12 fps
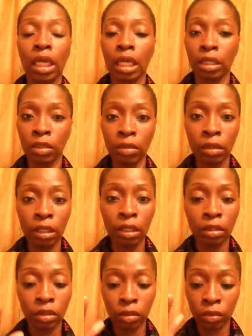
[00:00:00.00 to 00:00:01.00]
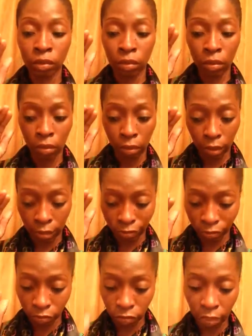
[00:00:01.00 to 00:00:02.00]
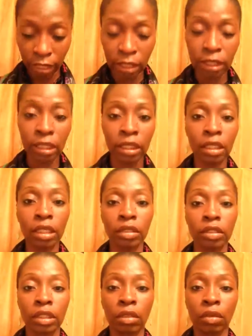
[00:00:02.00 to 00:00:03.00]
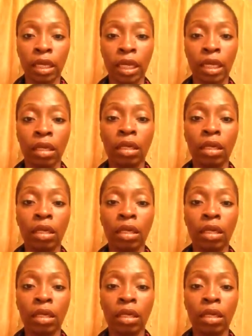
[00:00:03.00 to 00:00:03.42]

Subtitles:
and you need to right then and there say, okay,